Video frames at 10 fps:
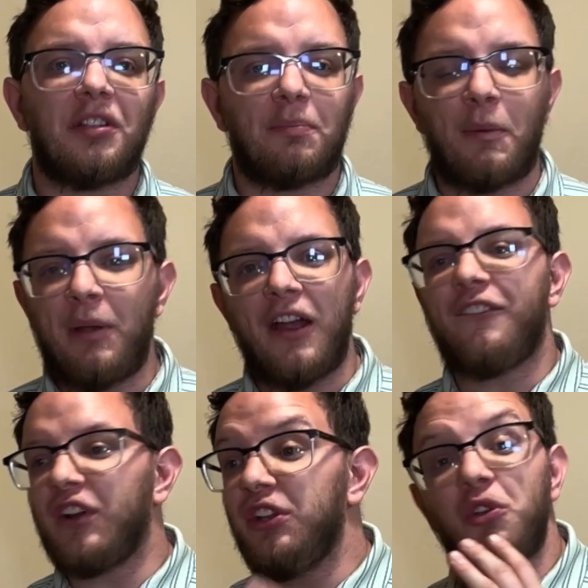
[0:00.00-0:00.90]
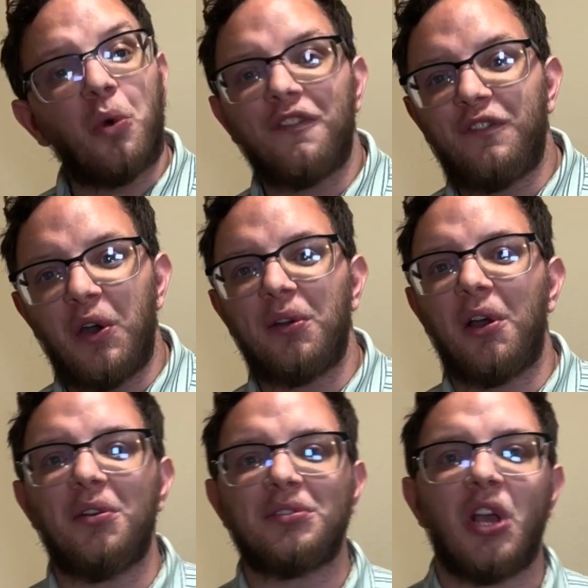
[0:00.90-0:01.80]
to prepare for your
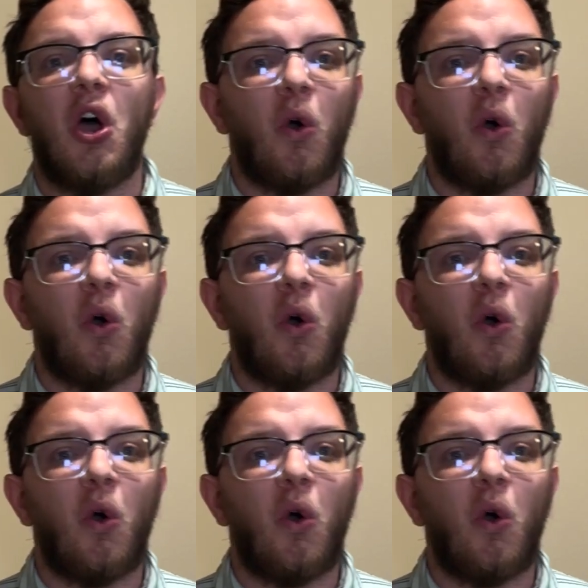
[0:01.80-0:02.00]
photos,